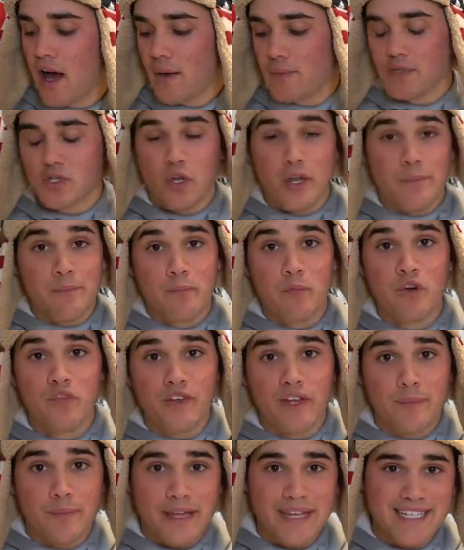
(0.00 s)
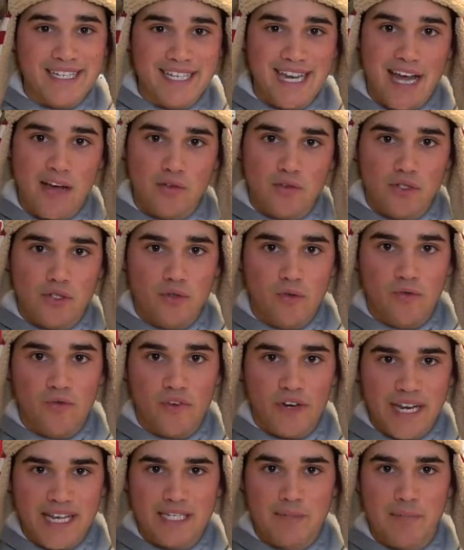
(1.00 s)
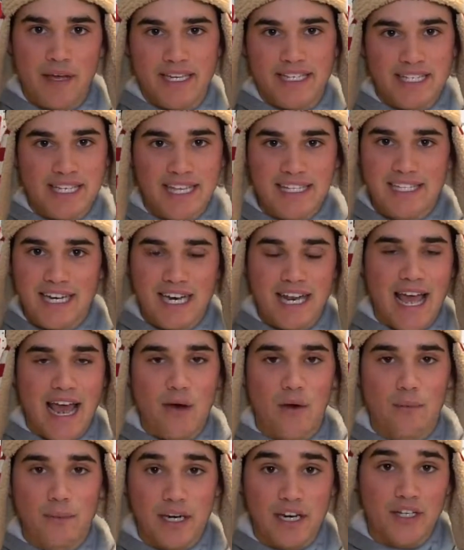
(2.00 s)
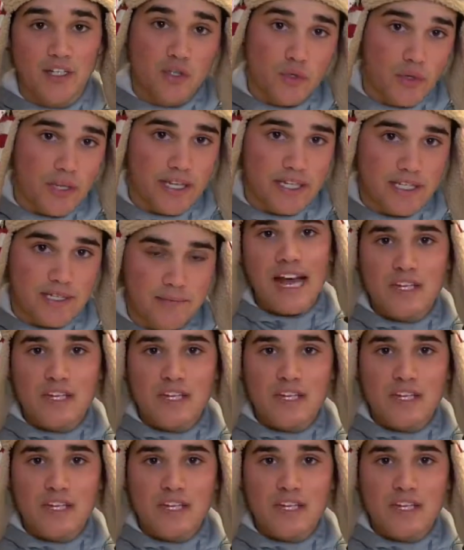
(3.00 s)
so like moving baits down to finesse baits, and that's kind of how I'm going to do this.